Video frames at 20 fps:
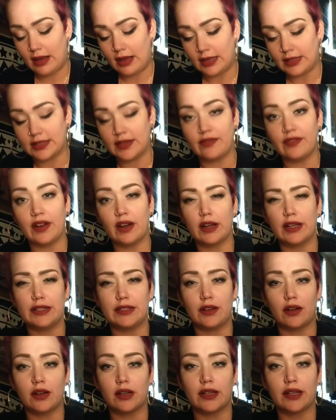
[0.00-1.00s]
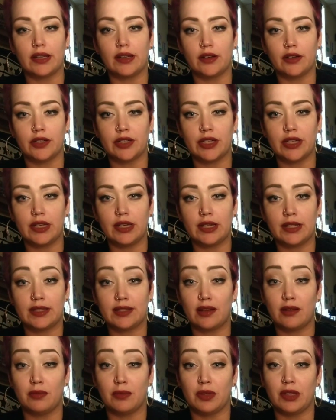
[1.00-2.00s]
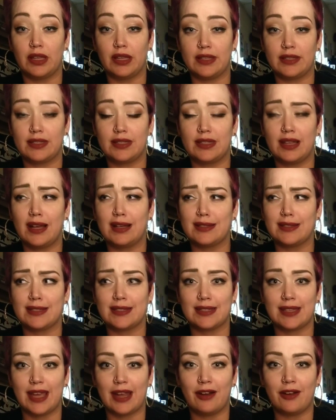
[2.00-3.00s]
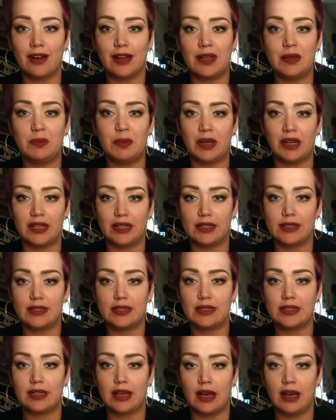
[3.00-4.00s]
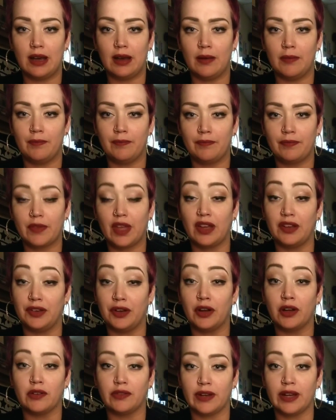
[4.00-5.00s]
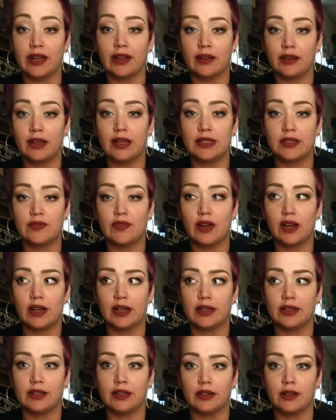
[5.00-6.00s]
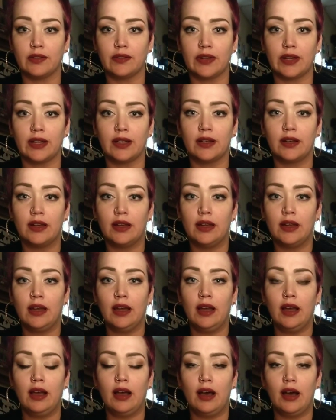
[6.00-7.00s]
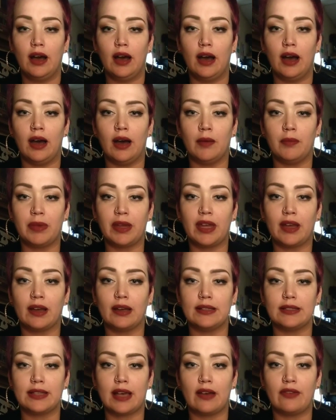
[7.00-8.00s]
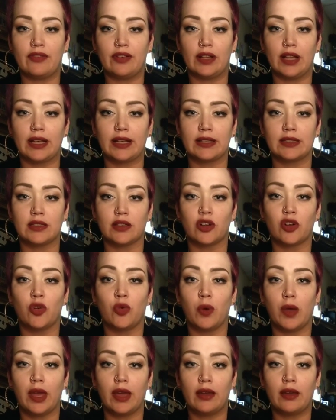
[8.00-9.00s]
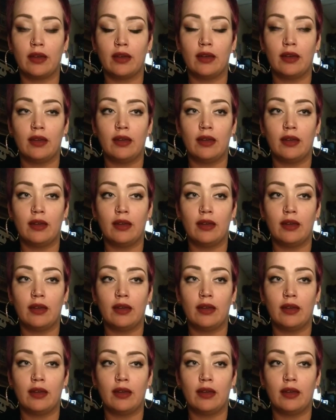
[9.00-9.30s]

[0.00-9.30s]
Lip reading: It's a very dark energy, and it's not scary, but it's unnerving. It's very unnerving because I feel like it's a quick